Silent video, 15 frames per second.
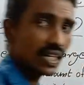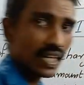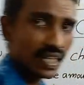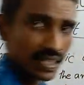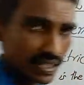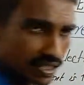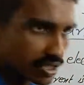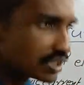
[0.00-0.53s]

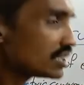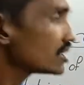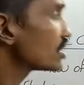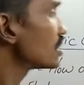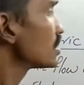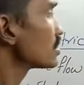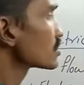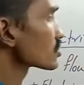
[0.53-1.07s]
correct.
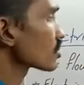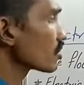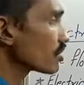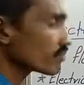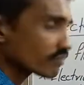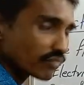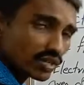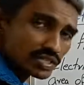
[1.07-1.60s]

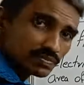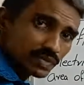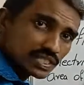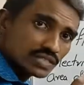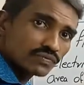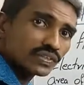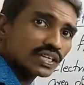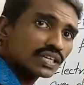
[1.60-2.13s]
So more
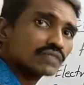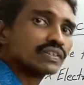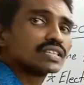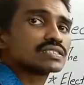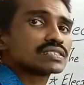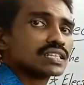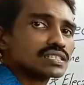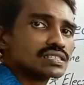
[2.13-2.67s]
specifically we
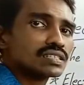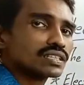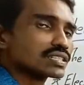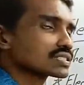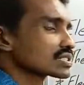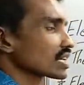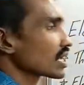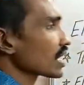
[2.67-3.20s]
discuss in this